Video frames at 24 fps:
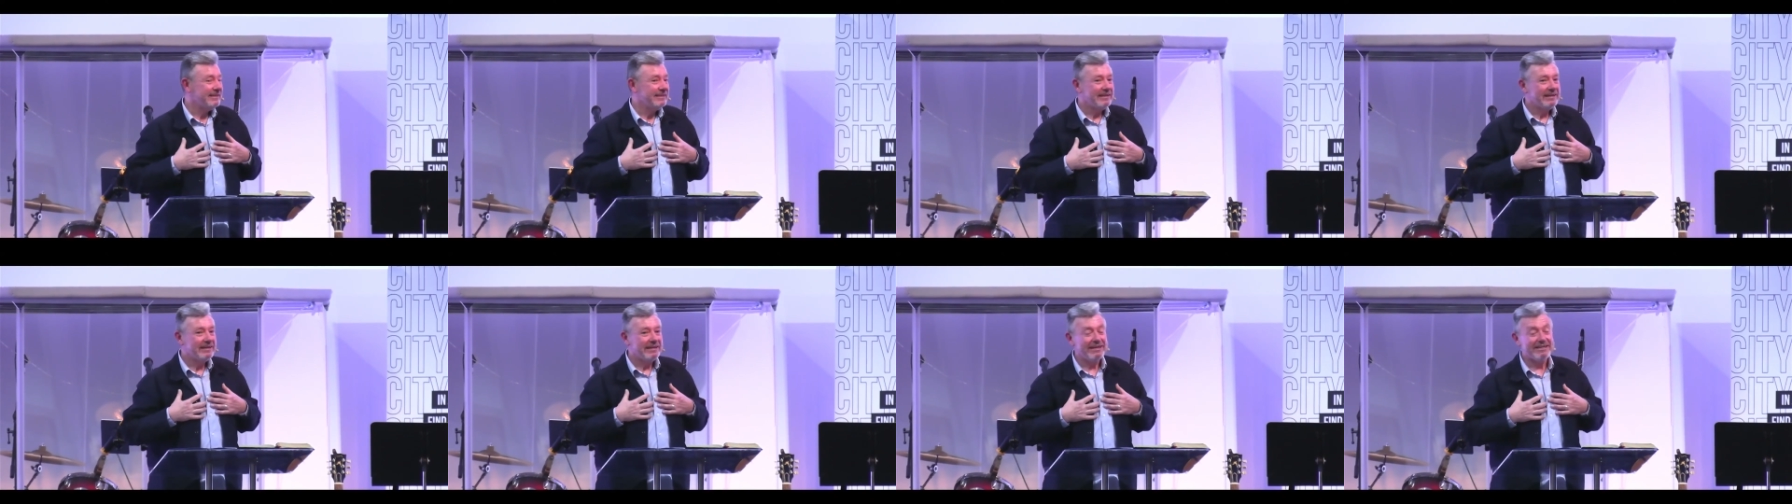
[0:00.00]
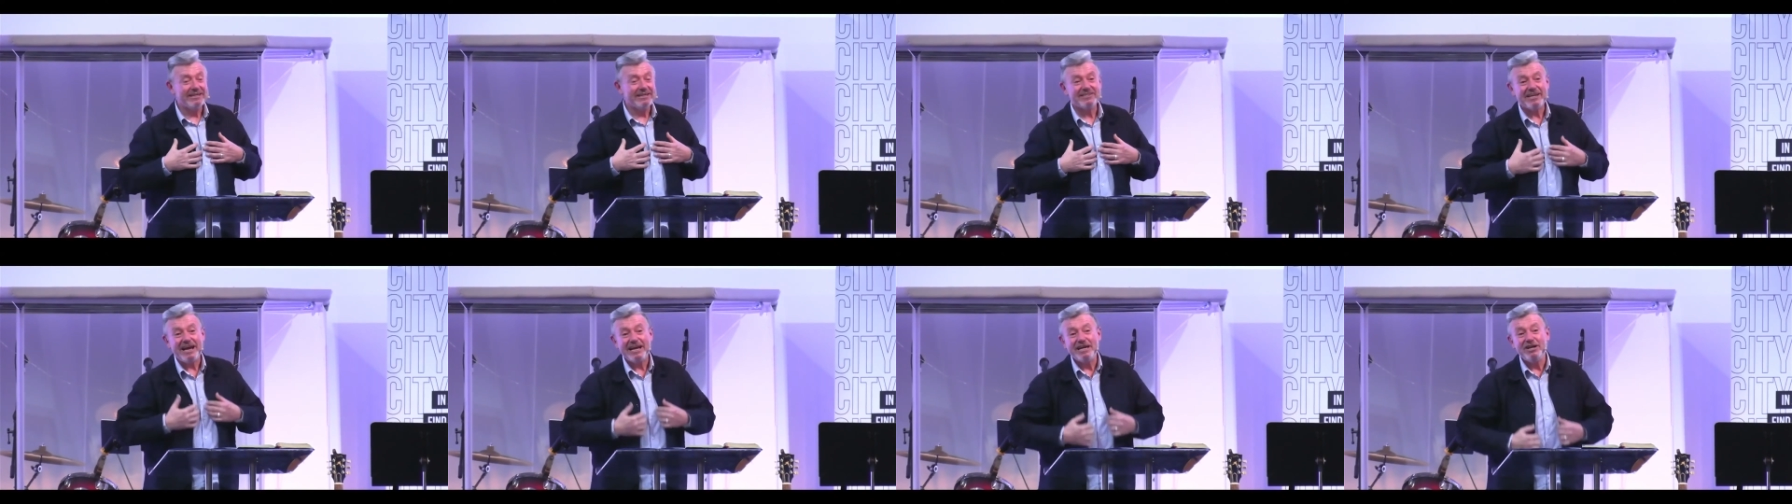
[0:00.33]
And
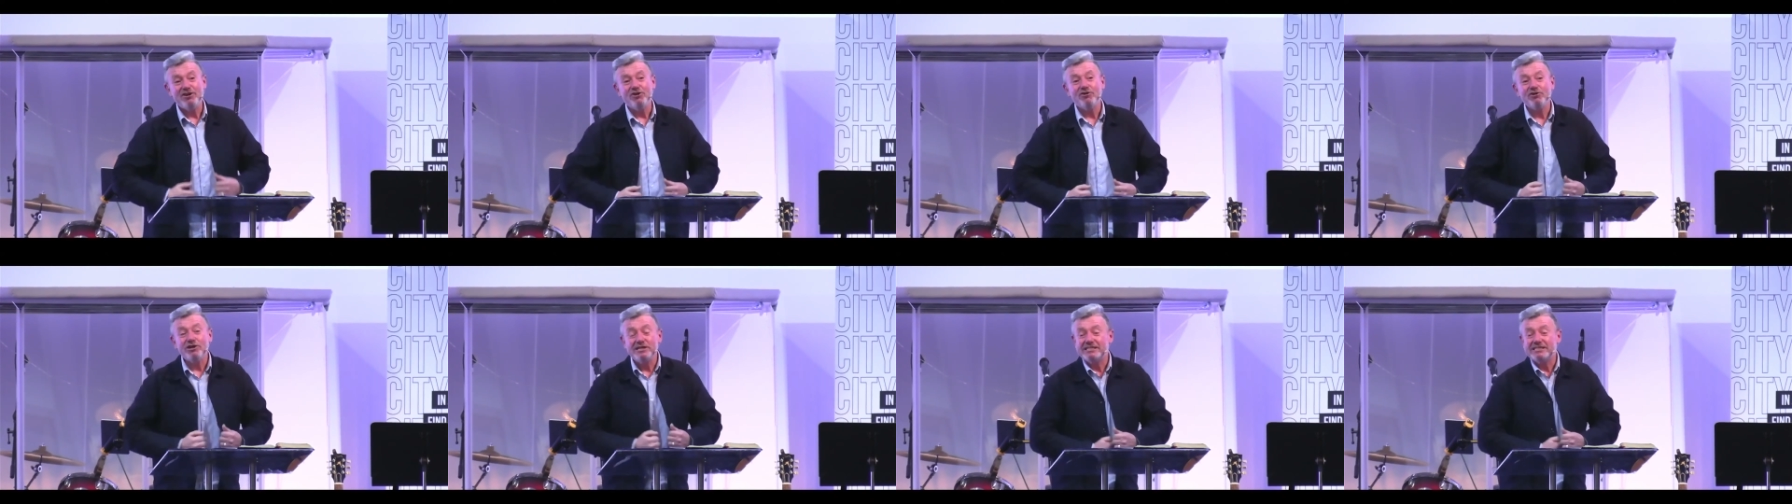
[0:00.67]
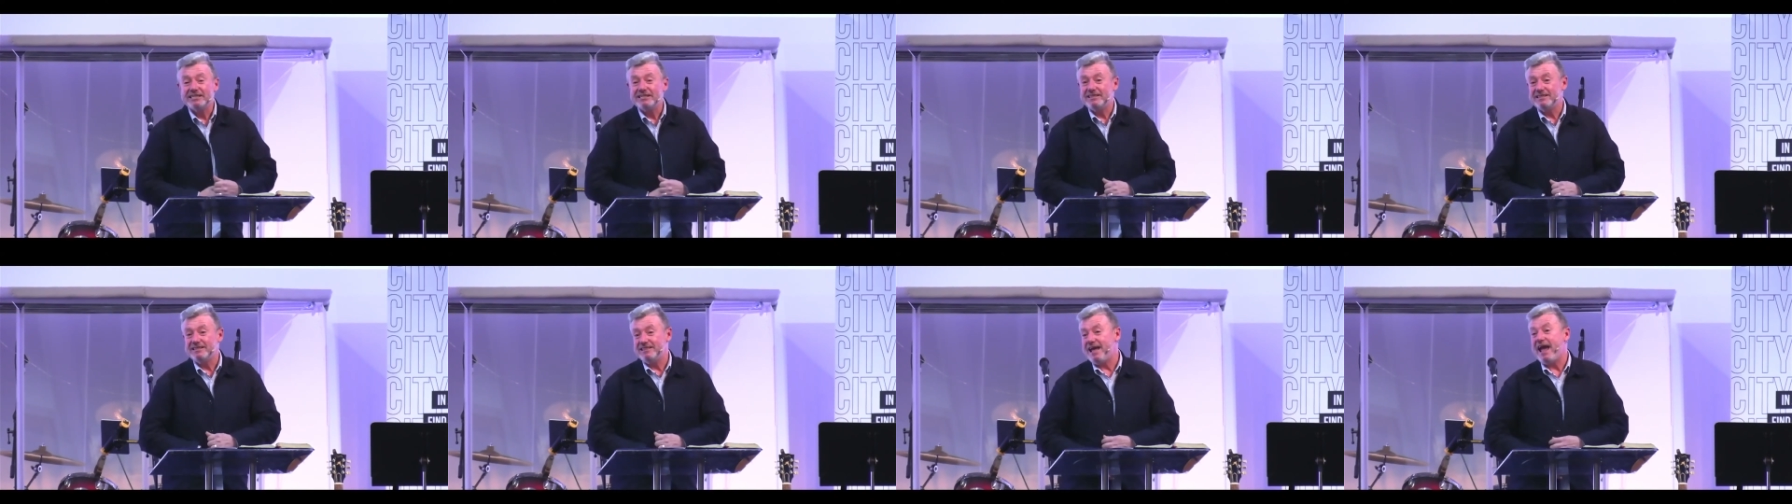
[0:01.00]
as I looked
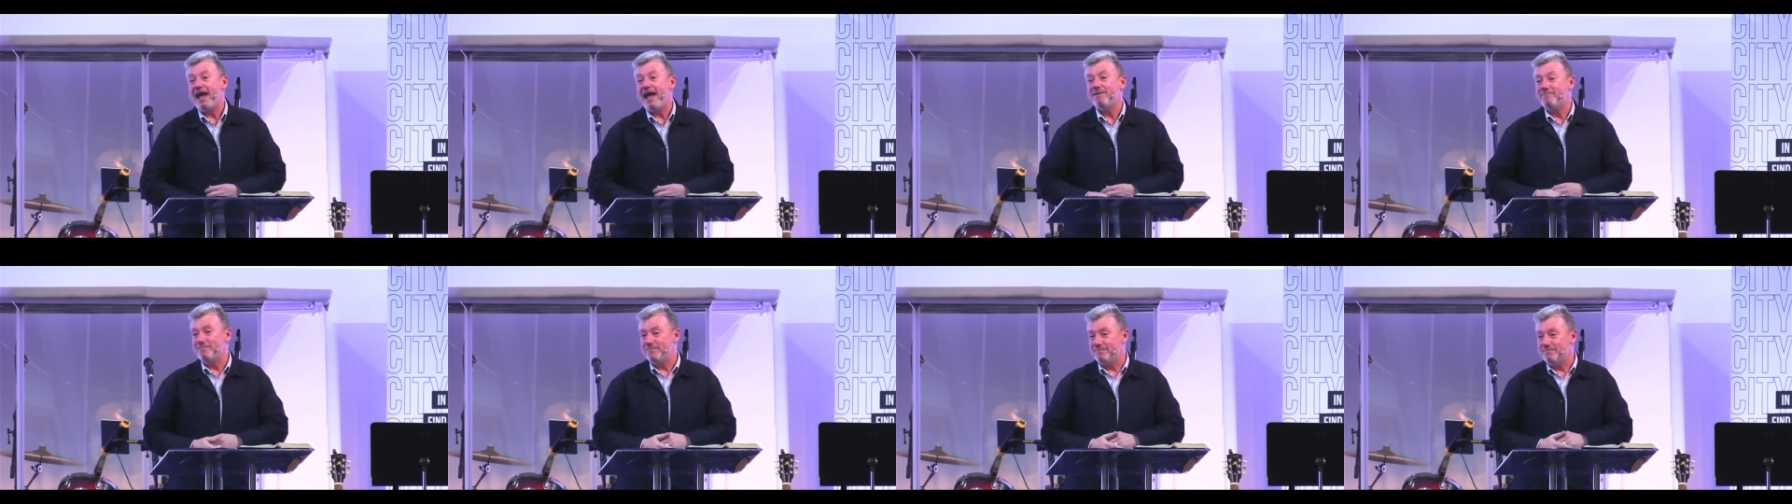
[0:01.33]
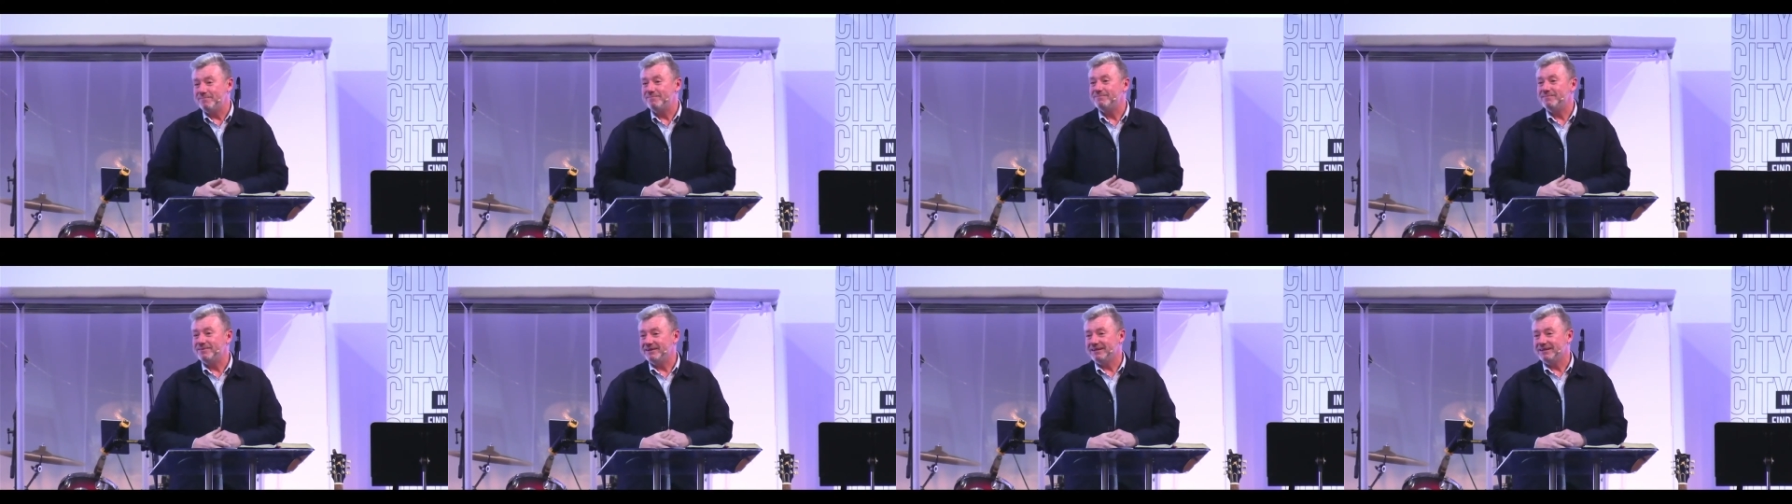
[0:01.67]
at them,
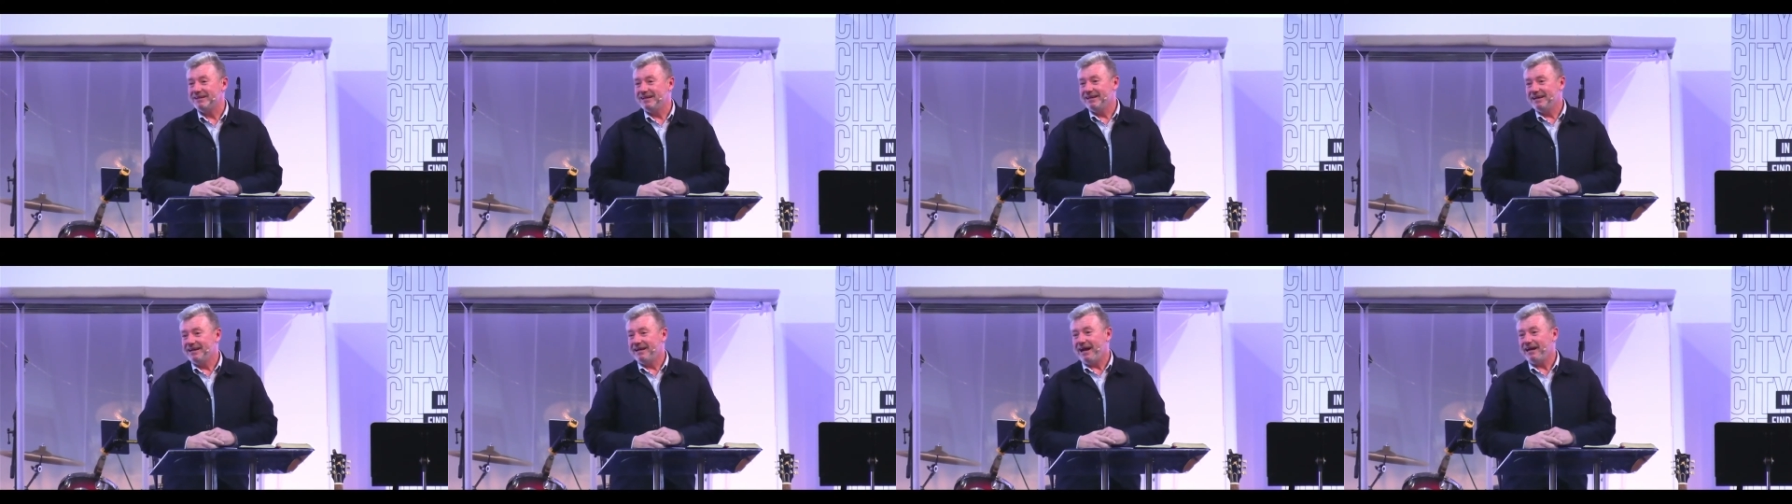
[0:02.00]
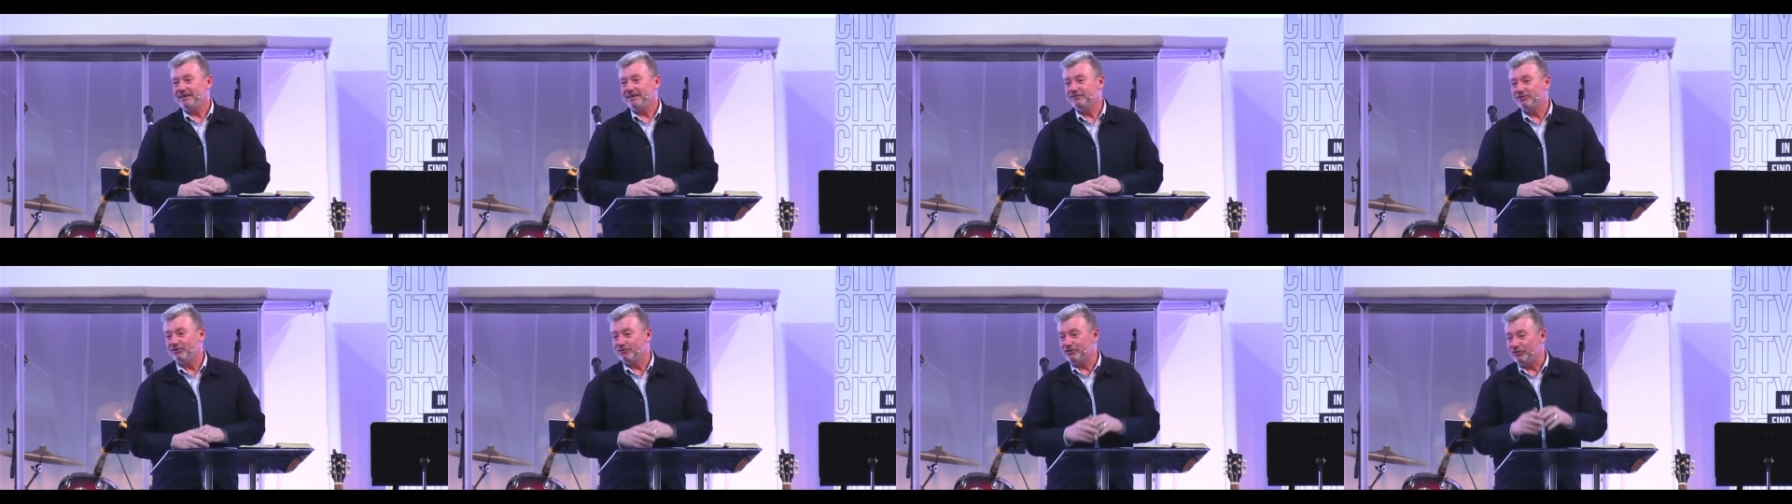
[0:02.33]
I
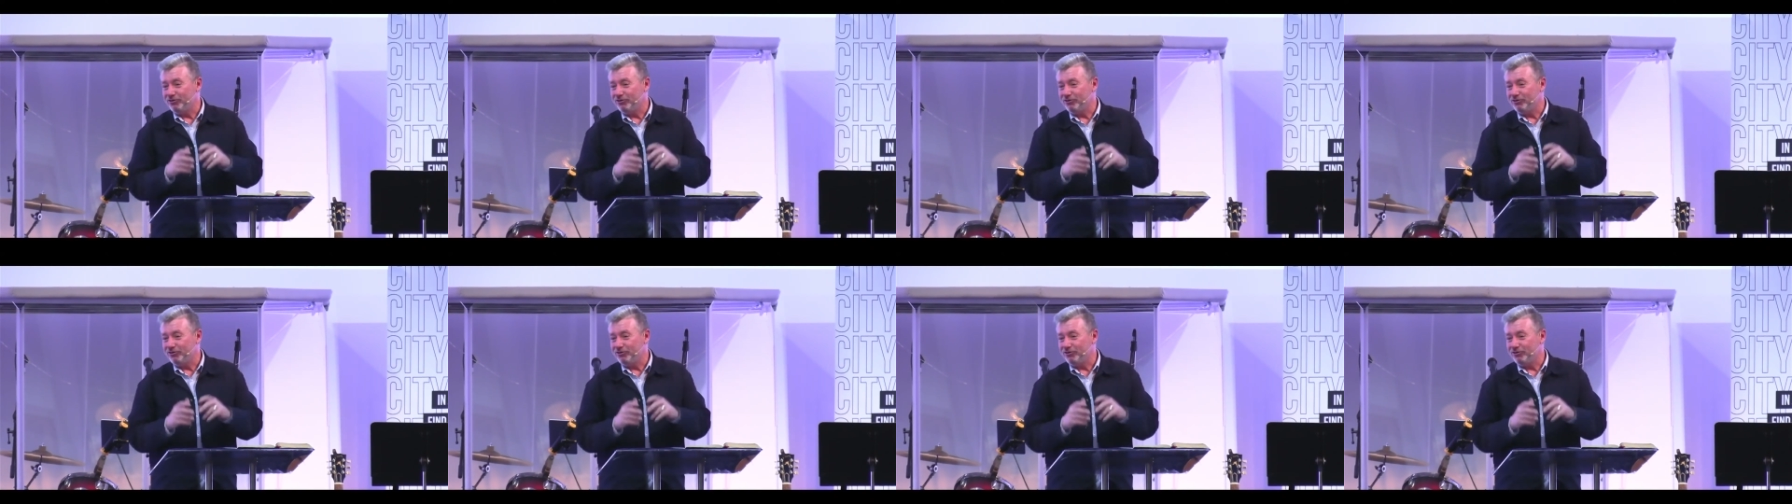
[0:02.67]
thought,